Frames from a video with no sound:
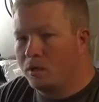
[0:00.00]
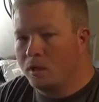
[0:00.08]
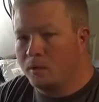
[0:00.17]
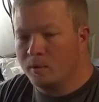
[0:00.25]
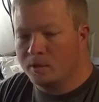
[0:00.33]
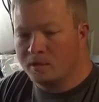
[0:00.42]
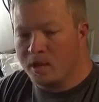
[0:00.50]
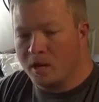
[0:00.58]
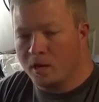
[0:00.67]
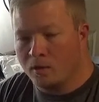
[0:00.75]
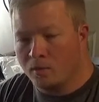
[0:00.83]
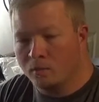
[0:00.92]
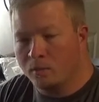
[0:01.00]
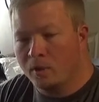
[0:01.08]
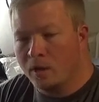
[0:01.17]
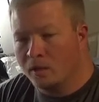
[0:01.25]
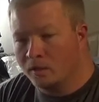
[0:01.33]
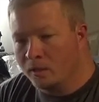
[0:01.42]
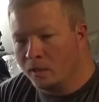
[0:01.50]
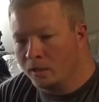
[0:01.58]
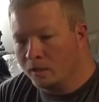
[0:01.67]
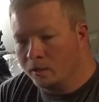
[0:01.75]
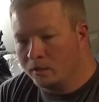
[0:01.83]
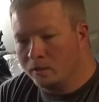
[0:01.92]
and his dad own
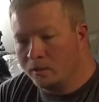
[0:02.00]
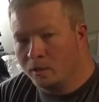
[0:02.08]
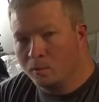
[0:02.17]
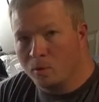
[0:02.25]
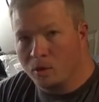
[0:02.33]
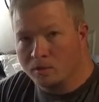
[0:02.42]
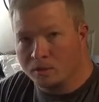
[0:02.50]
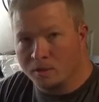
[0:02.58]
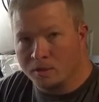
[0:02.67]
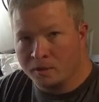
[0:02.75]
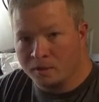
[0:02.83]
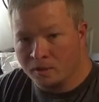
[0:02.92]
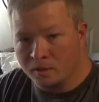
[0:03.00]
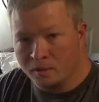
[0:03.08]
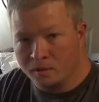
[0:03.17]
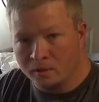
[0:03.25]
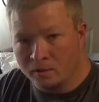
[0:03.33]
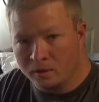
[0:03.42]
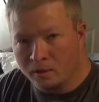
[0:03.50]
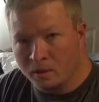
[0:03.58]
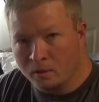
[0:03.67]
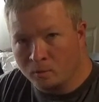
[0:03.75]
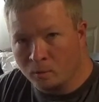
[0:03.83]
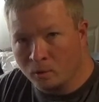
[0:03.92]
L&A deer processing here in
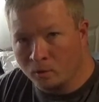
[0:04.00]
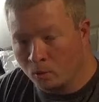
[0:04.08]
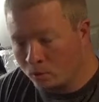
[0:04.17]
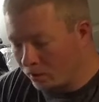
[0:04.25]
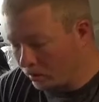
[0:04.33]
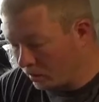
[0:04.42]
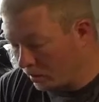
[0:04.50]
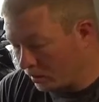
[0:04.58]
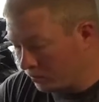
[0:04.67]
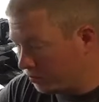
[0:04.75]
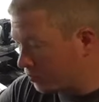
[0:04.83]
Ellenboro, North Carolina.